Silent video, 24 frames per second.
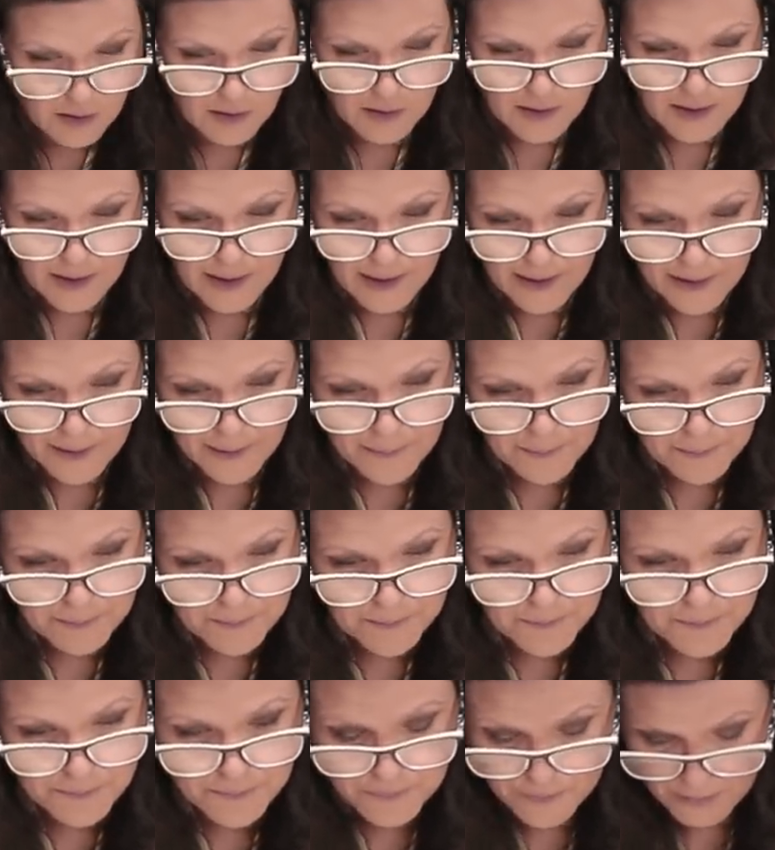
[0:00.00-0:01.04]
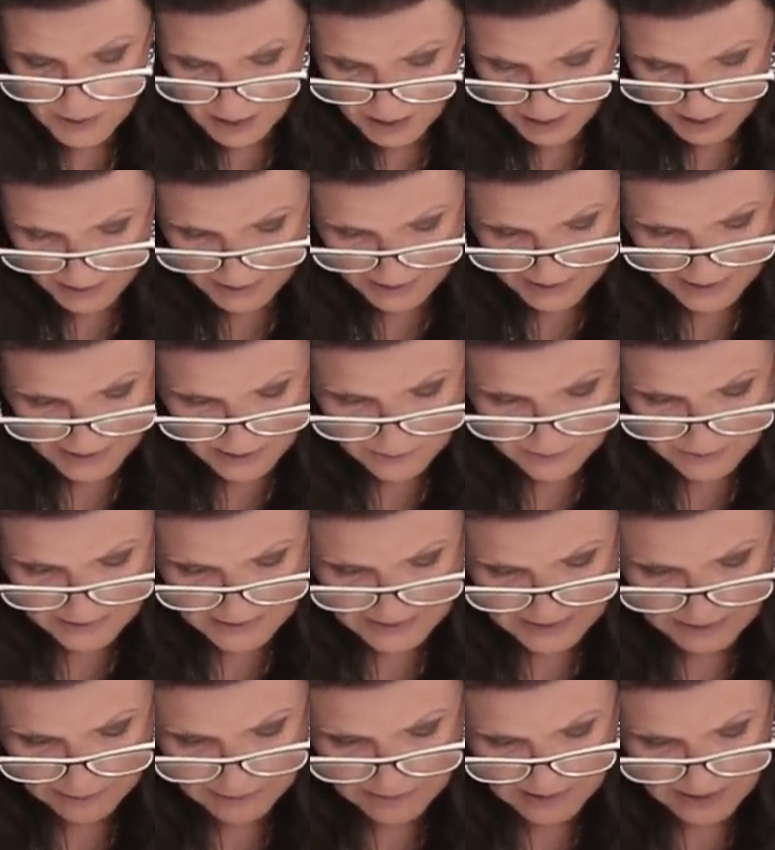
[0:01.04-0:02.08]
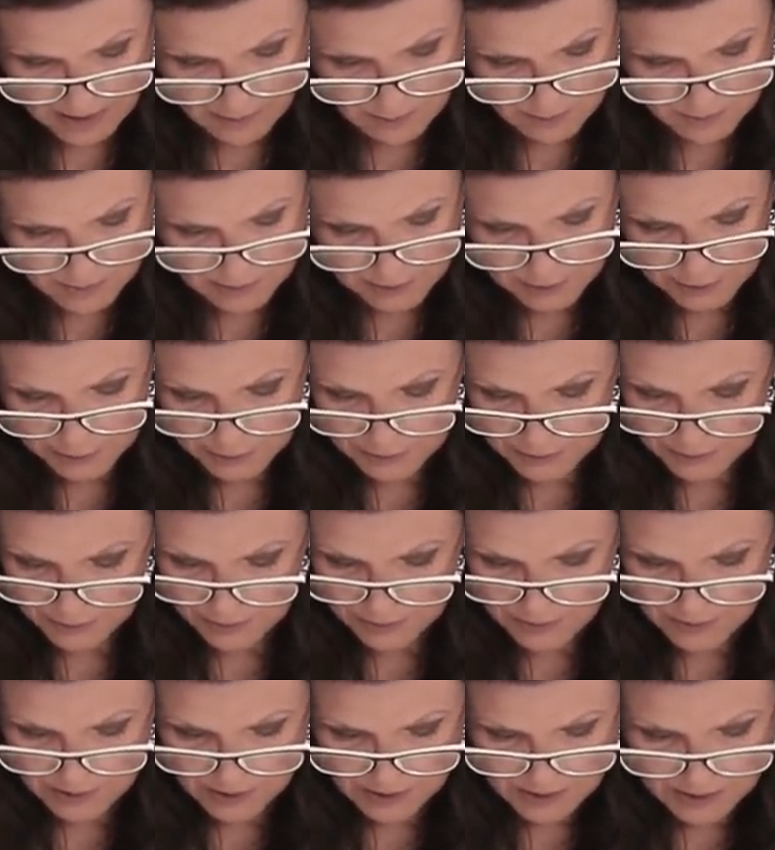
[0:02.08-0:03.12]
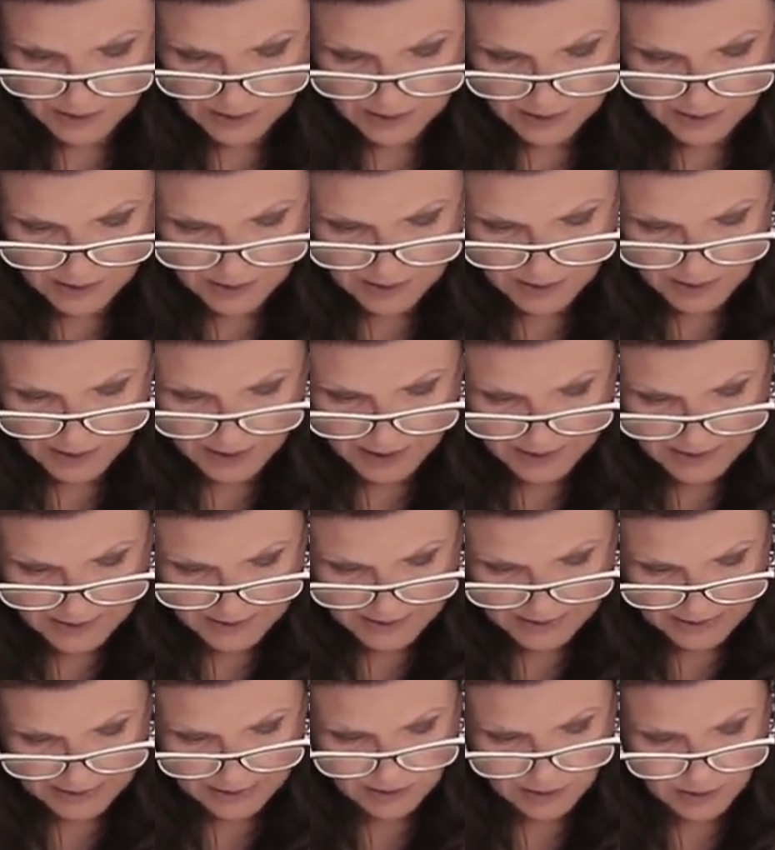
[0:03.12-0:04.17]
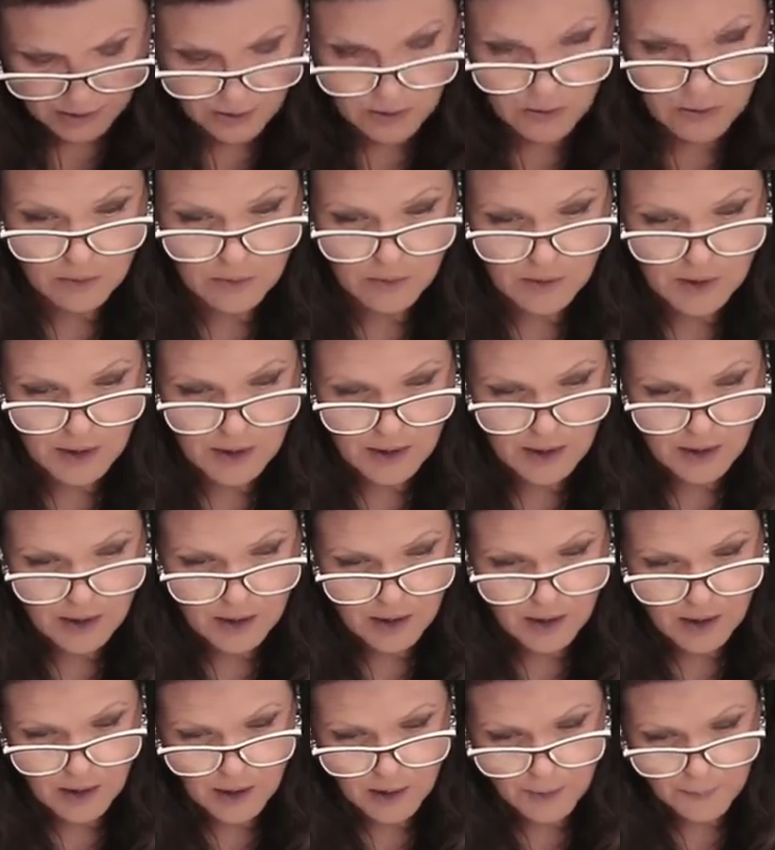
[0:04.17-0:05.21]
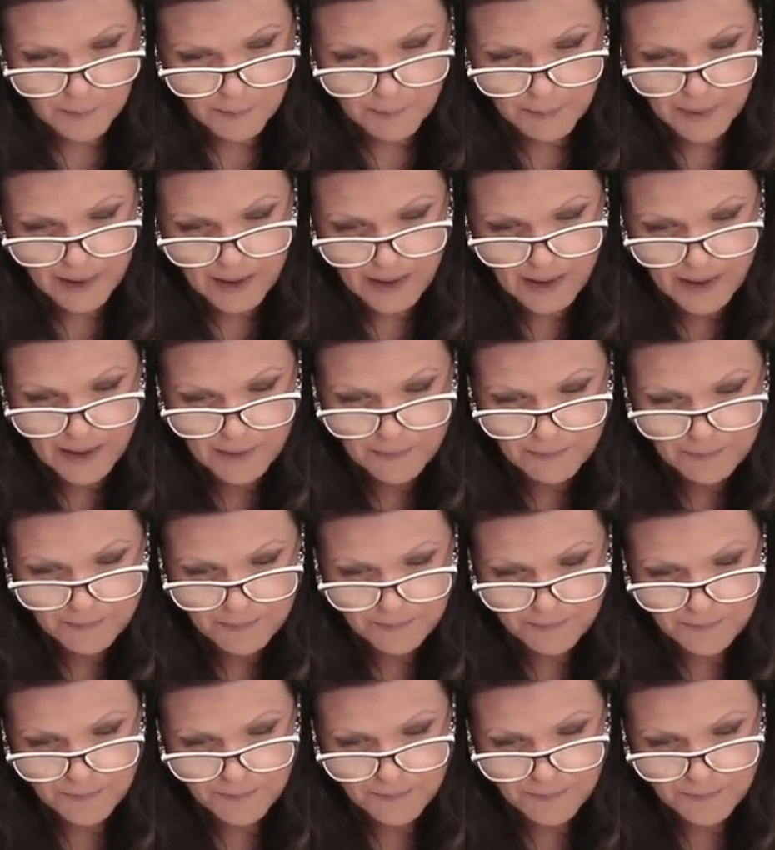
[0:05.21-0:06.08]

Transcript: Okay. I kind of want to stick with that blue and yellow, but